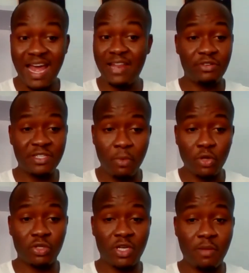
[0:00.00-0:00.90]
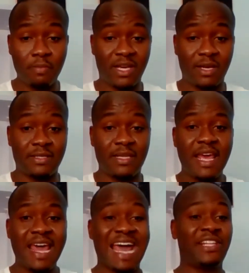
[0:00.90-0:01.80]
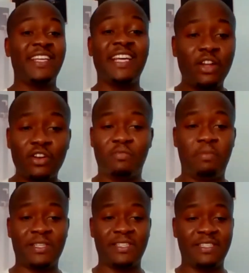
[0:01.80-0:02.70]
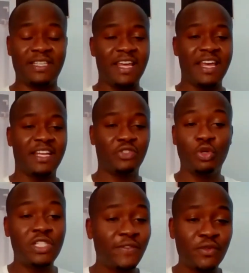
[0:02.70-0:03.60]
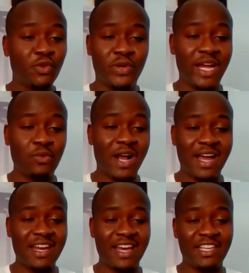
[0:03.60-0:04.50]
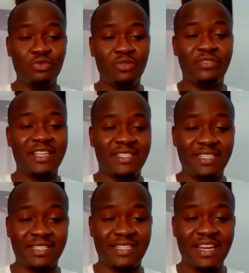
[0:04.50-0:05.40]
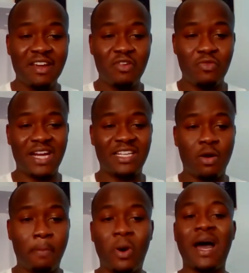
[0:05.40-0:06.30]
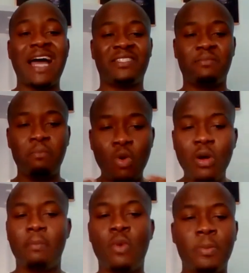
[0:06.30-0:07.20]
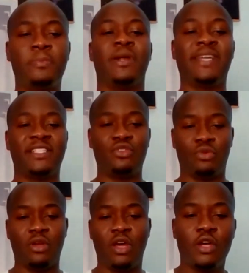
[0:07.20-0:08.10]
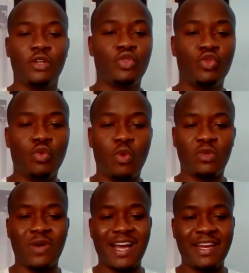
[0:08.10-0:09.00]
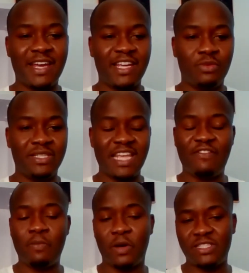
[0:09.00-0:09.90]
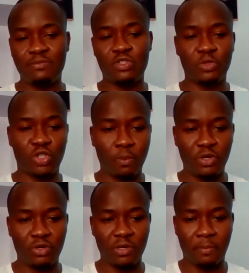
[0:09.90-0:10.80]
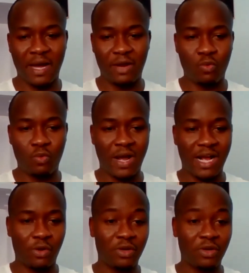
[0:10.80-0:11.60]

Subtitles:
And there is more to come because I think a lot of persons don't even know that Wakanda Inu even exists right now. But as more and more people are getting to know what Wakanda Inu is, everybody seems to be jumping on the bandwagon.